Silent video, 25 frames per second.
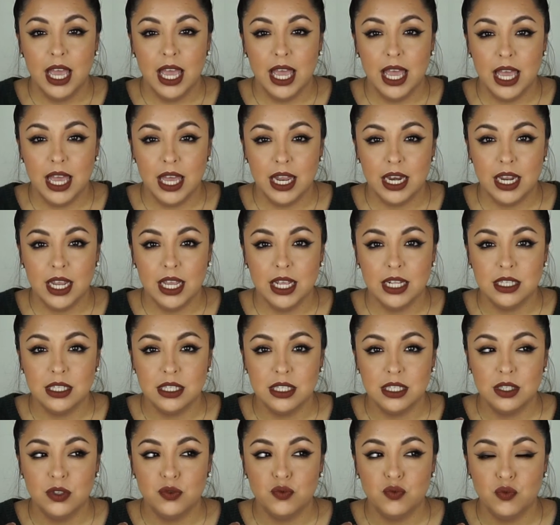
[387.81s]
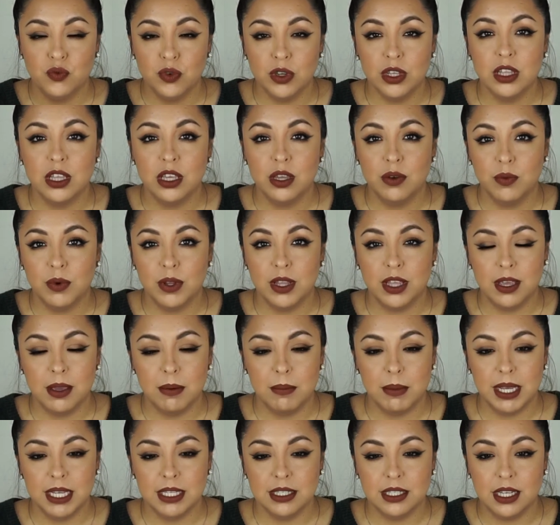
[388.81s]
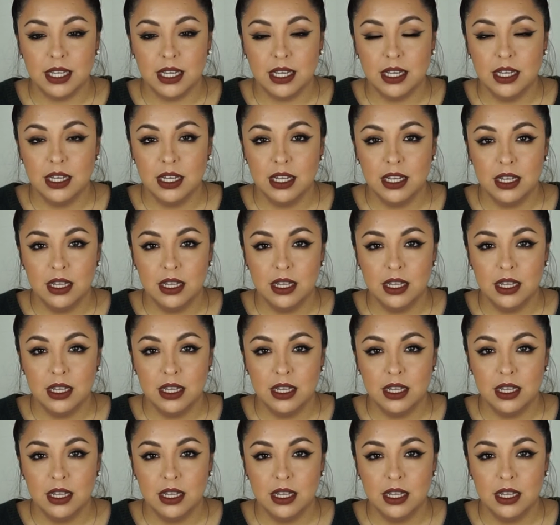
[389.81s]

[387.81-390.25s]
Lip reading: and it's really, really amazing.